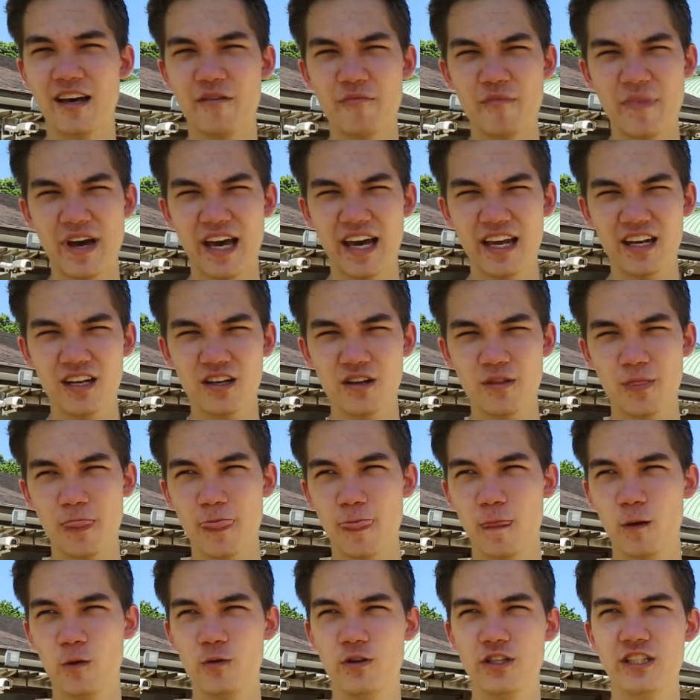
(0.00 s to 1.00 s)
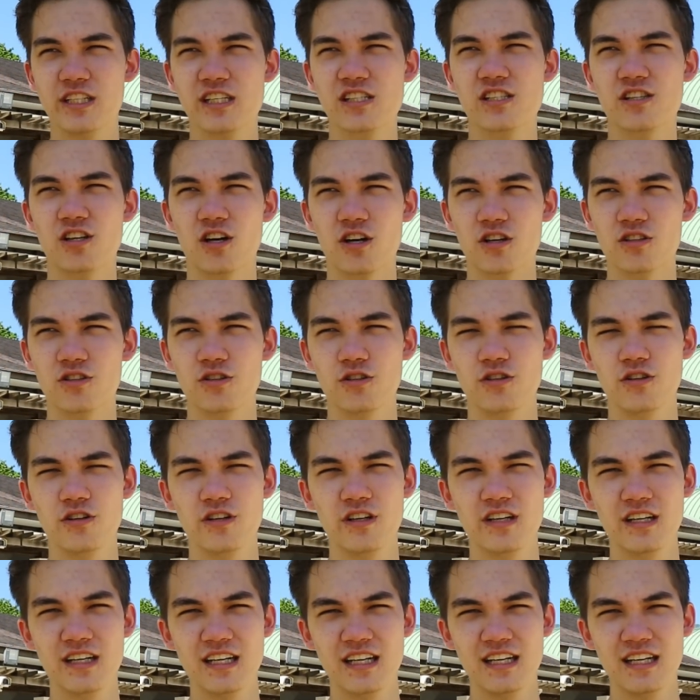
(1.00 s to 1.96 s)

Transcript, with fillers: that man we just talked to,